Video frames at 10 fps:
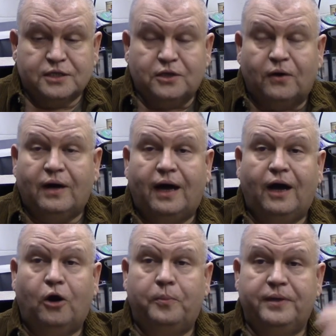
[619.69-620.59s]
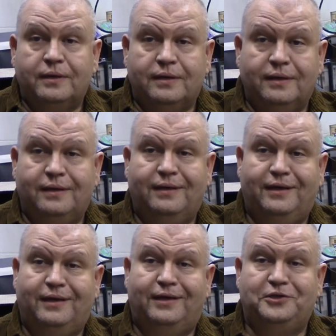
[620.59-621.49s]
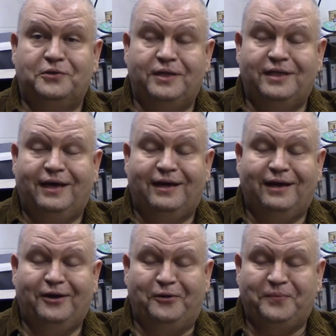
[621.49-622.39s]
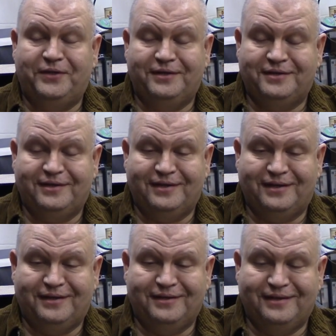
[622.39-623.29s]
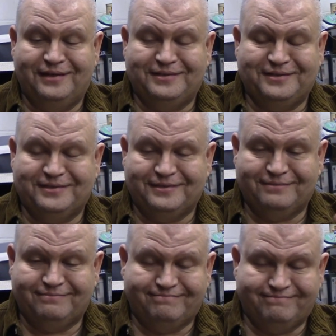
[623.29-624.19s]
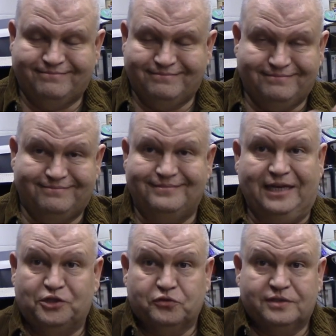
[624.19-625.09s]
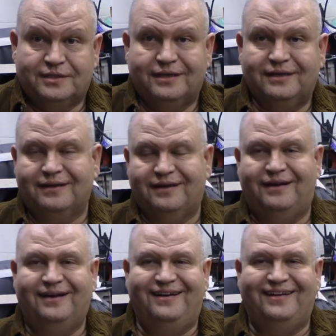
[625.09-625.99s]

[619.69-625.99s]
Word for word: So I hope you enjoyed that. I hope that uh, it's interesting, uh,